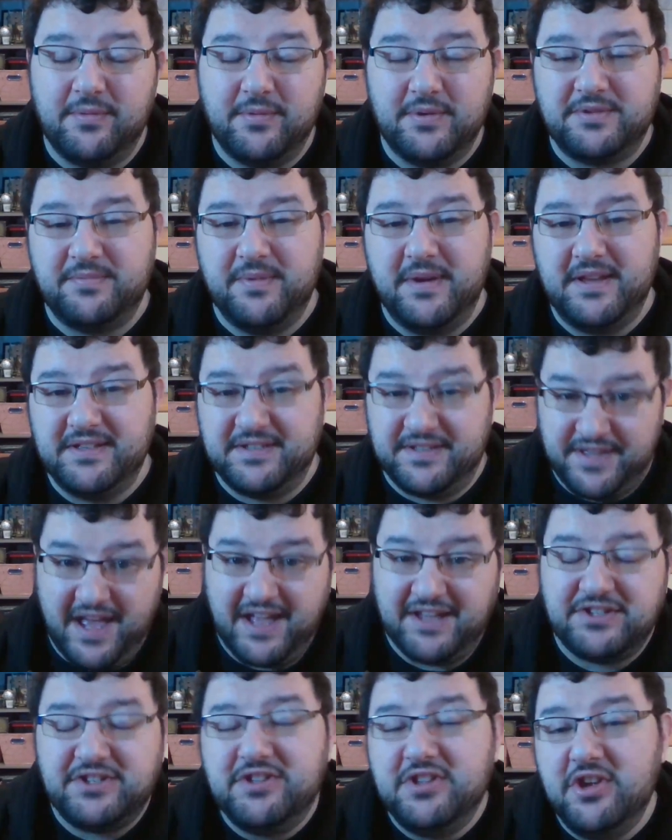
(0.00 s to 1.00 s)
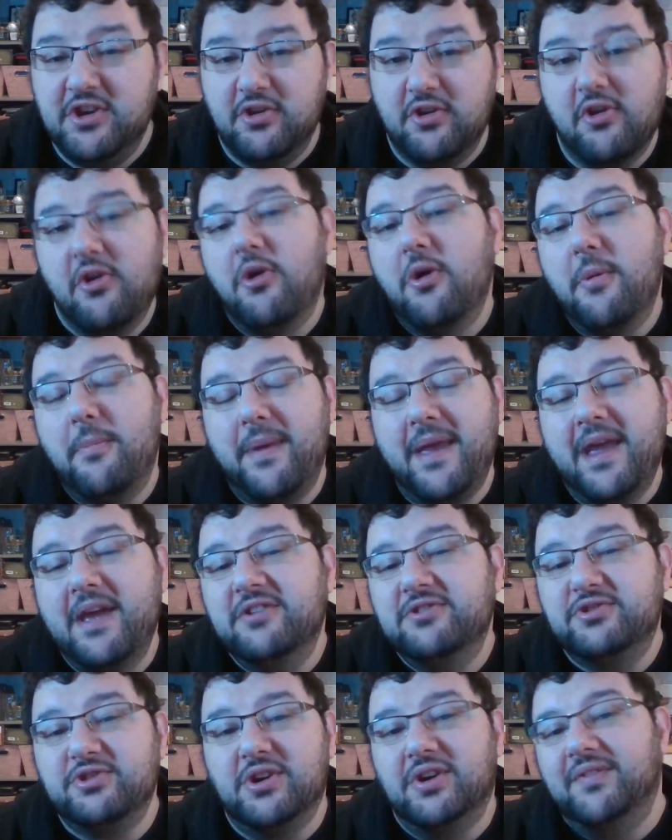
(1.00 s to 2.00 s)
which means that's the
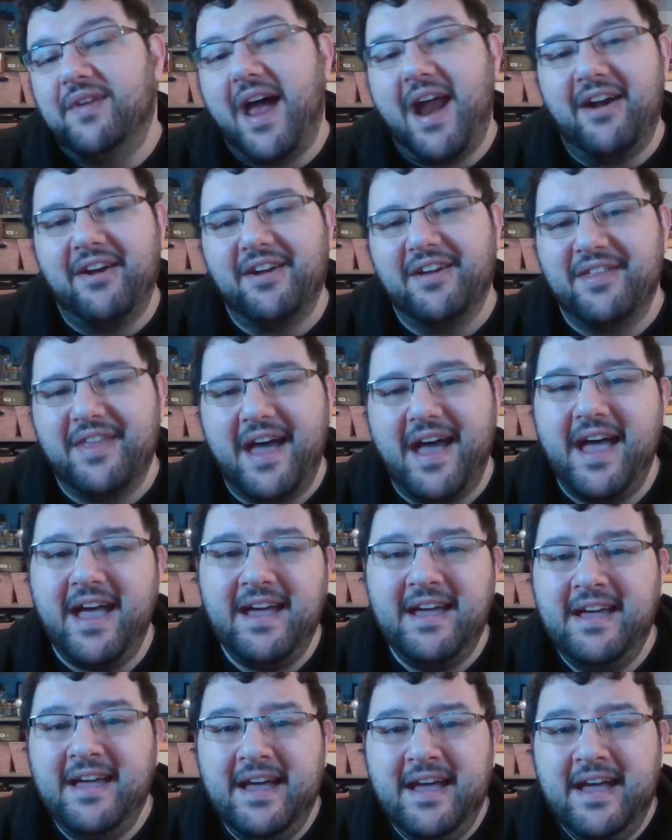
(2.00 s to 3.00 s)
European sort of area there.